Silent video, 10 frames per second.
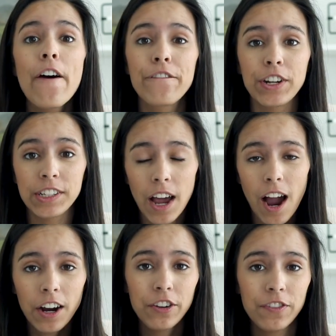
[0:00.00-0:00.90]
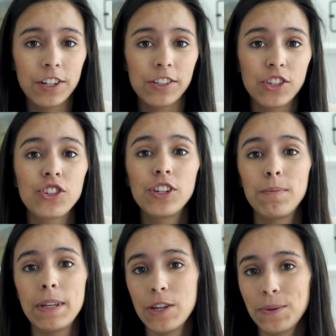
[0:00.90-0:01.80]
photographers should
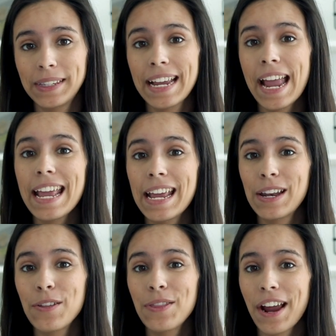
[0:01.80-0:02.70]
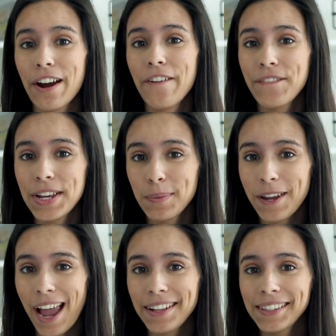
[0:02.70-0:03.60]
be using in their
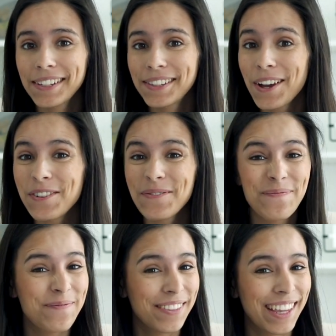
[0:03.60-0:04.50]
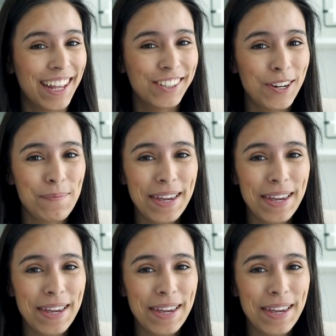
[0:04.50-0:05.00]
Facebook ads. So let's jump